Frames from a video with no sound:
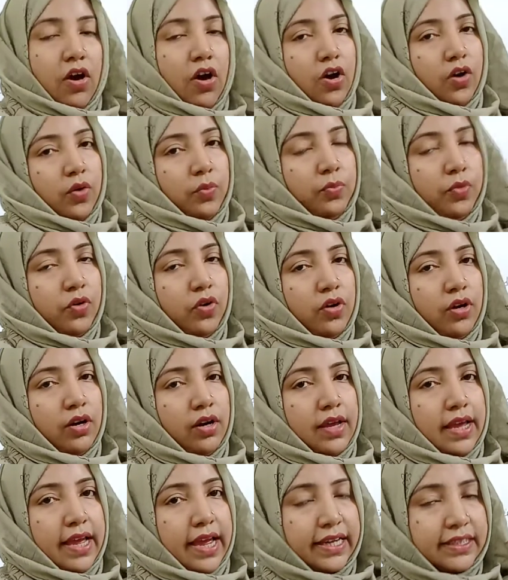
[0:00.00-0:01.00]
or mole,
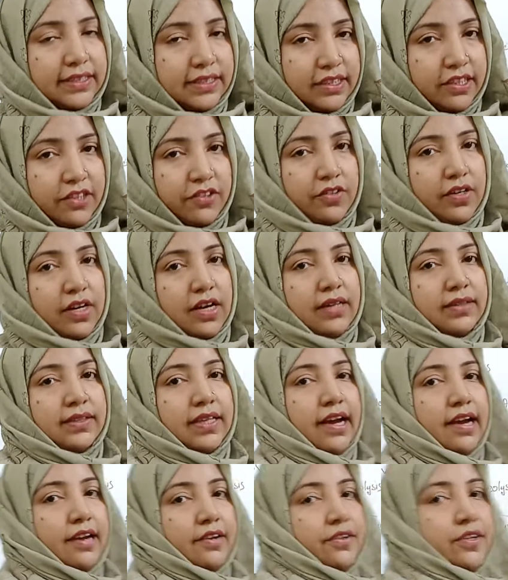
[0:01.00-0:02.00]
etc.
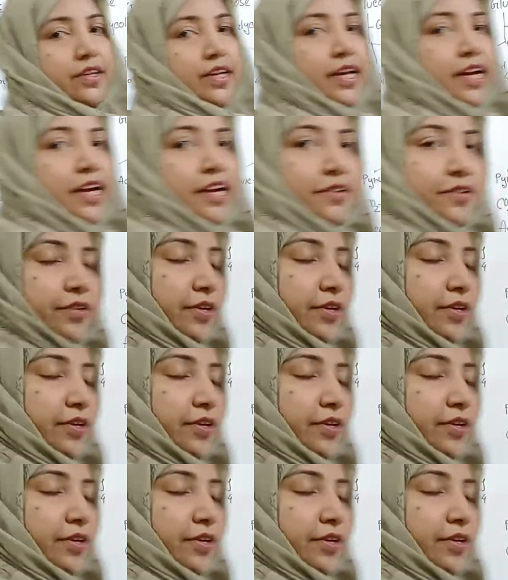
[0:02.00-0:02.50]
38